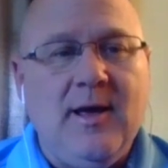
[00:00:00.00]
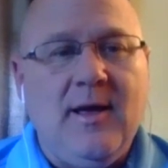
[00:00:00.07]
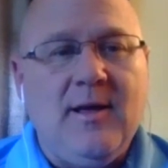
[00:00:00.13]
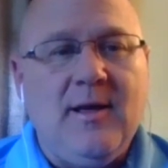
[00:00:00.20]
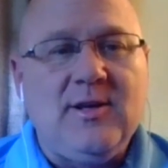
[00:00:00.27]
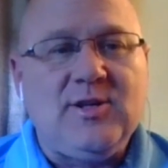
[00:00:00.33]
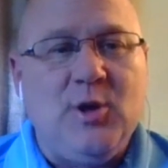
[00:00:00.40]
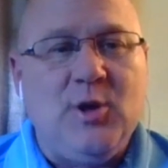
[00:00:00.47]

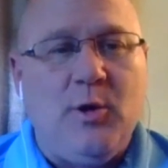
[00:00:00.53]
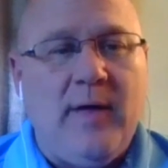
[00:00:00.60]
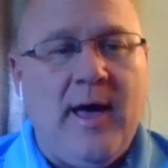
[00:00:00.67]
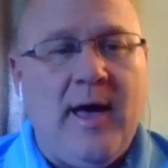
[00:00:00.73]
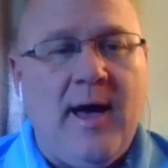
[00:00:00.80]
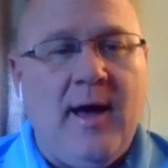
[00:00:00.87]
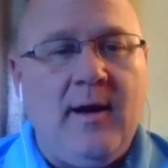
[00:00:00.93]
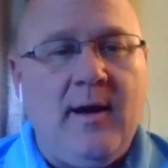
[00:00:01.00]
so
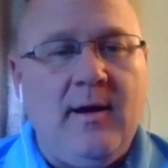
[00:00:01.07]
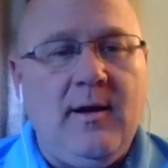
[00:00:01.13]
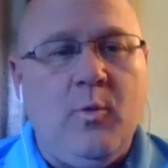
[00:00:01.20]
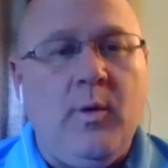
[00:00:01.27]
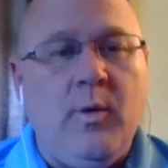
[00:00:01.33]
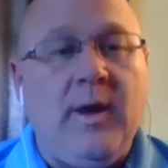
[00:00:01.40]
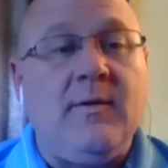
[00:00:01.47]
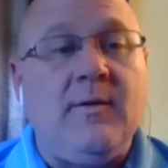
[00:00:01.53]
that we
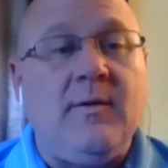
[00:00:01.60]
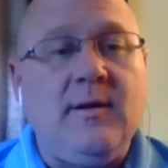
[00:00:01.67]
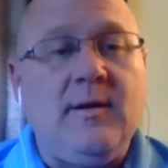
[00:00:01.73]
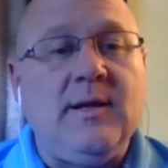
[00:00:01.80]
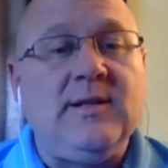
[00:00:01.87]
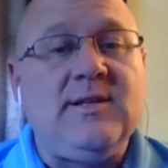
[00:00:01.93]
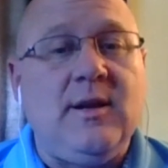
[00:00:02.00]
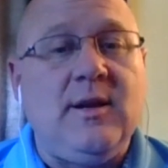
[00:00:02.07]
can
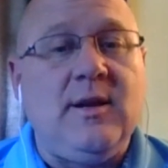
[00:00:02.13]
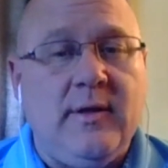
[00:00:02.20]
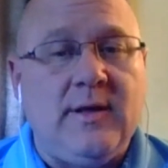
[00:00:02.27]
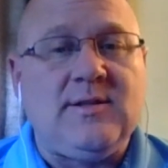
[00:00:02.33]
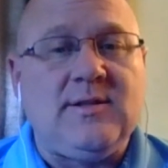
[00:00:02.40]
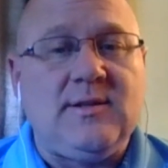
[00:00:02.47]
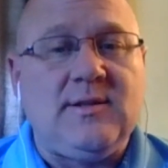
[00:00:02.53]
continue this